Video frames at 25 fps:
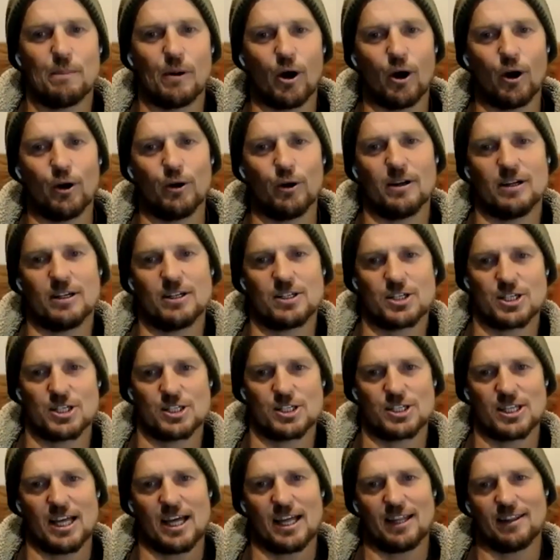boat. It's
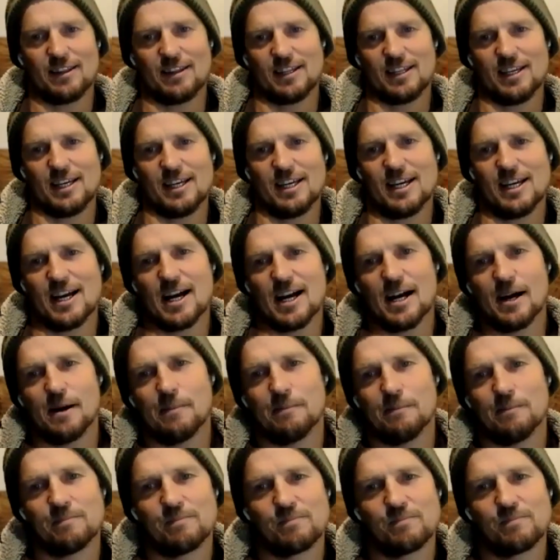just that
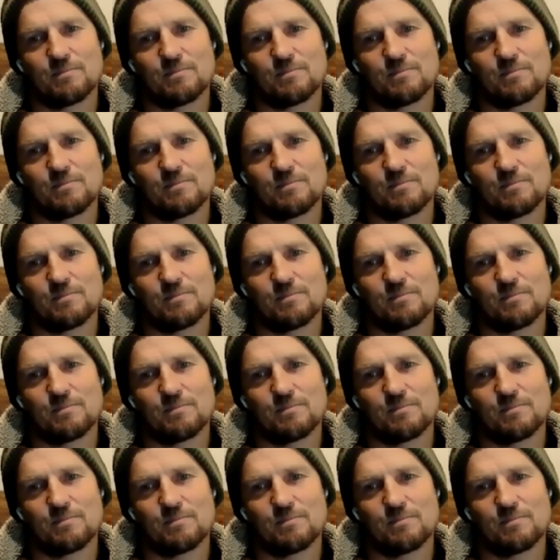the